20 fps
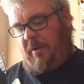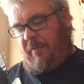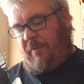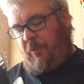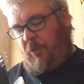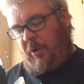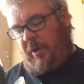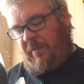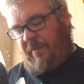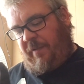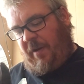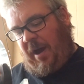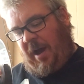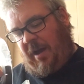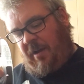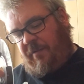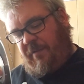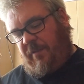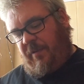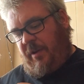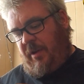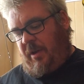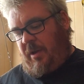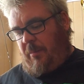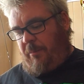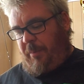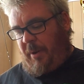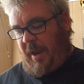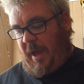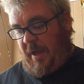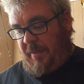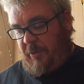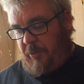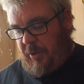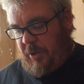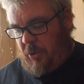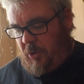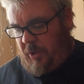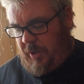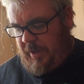45. But the
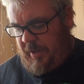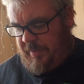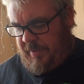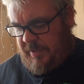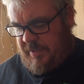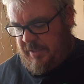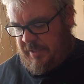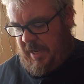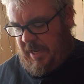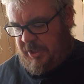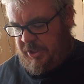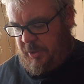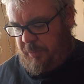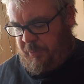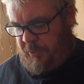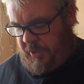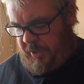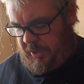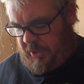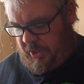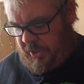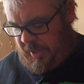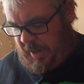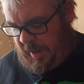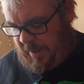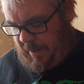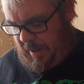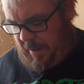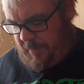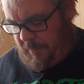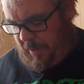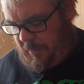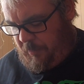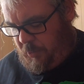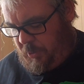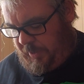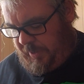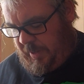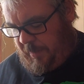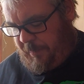recording of this is actually pretty good. I'm
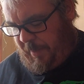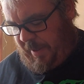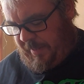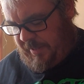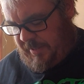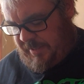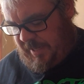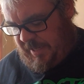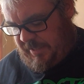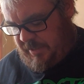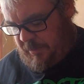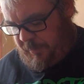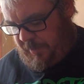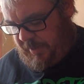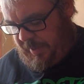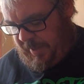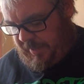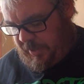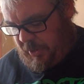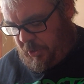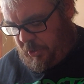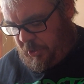willing to bet this has to be like the